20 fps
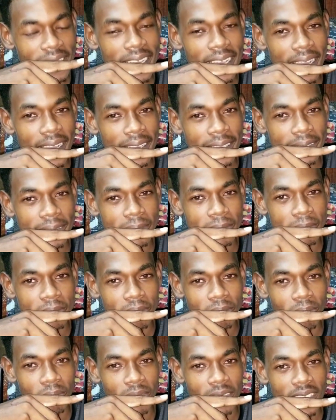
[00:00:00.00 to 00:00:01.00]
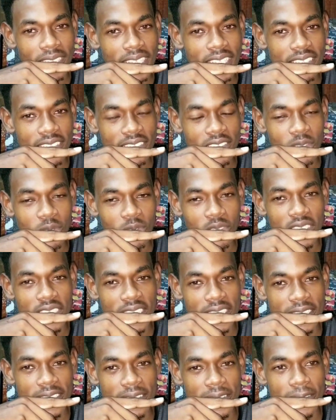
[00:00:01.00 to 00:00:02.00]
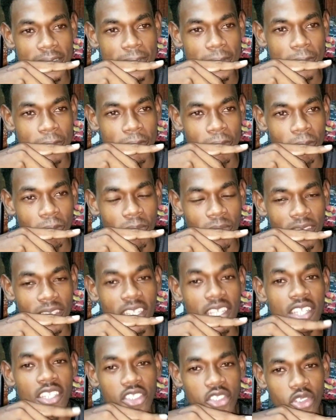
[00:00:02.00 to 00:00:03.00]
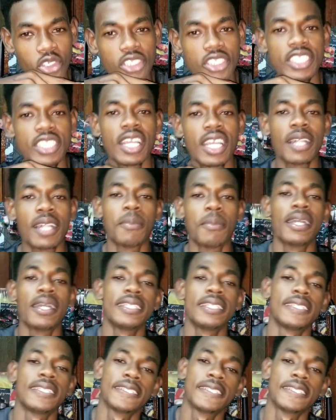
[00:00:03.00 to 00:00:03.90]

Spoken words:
And these news is so touch y'all by.